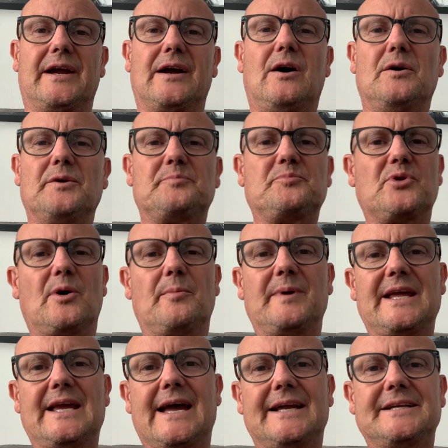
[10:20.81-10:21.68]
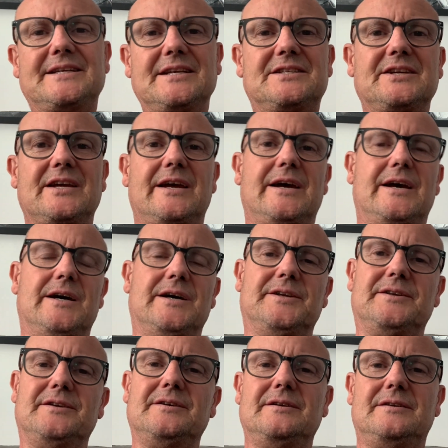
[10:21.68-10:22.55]
I'd probably edit it
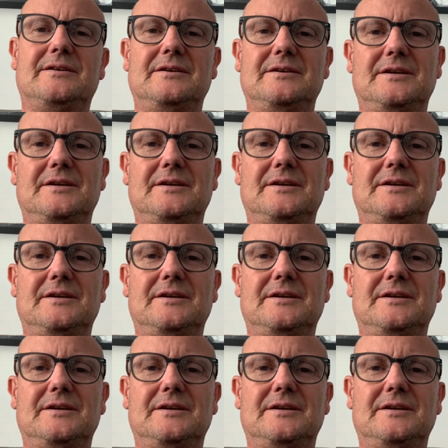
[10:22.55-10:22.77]
and,